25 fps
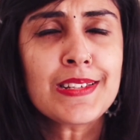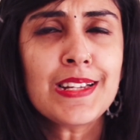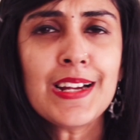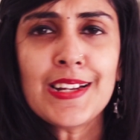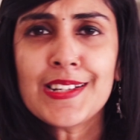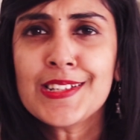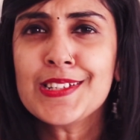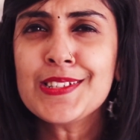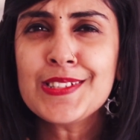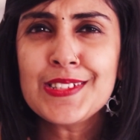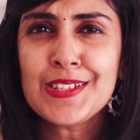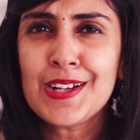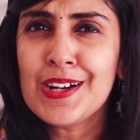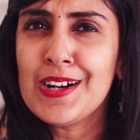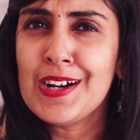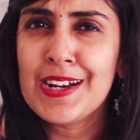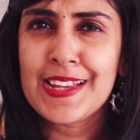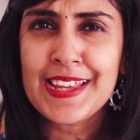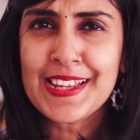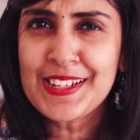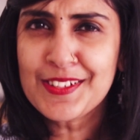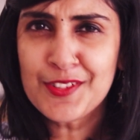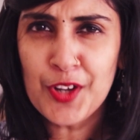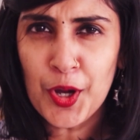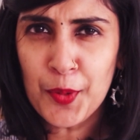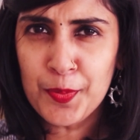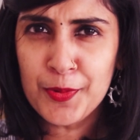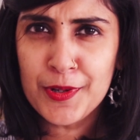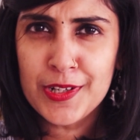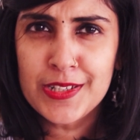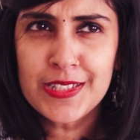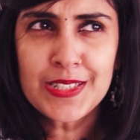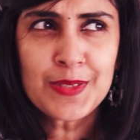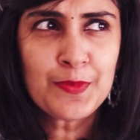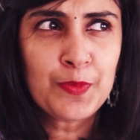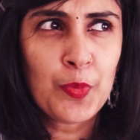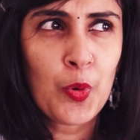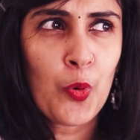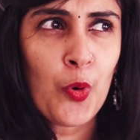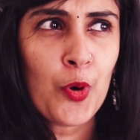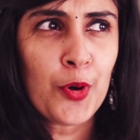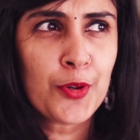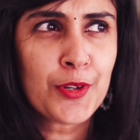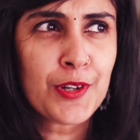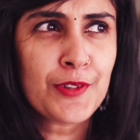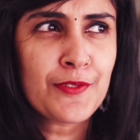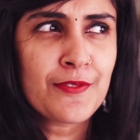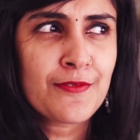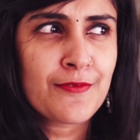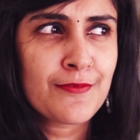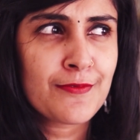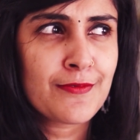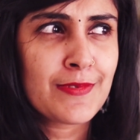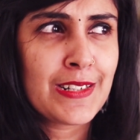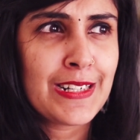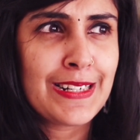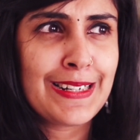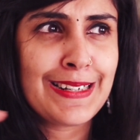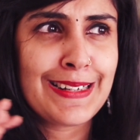started incorporating more of